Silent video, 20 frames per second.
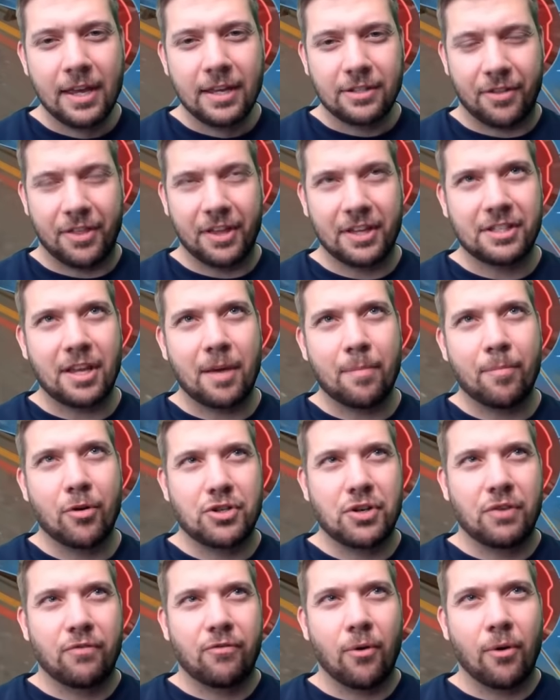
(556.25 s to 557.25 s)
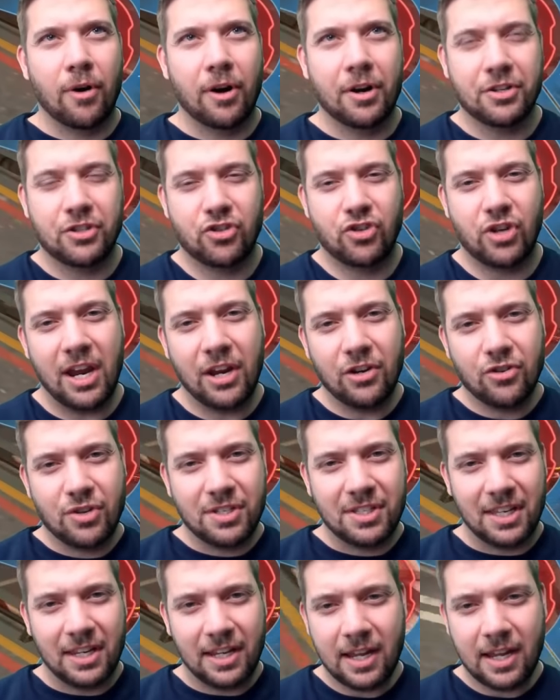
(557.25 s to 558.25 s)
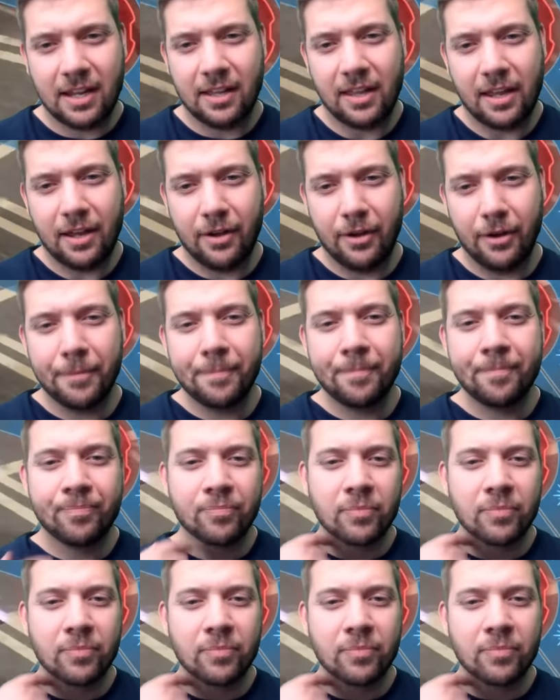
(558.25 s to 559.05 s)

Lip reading: The things that I'm pushing for is changes in King of the Hill.